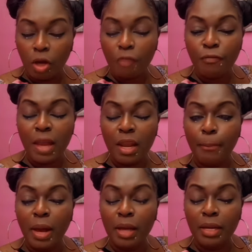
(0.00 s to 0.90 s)
Go find
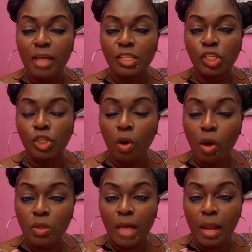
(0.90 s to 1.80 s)
a pad and suck
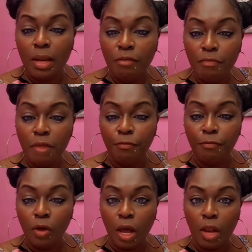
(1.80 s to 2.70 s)
out and leave me the
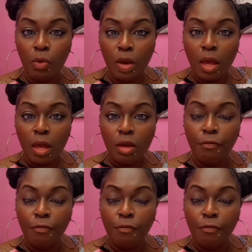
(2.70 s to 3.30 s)
fuck alone.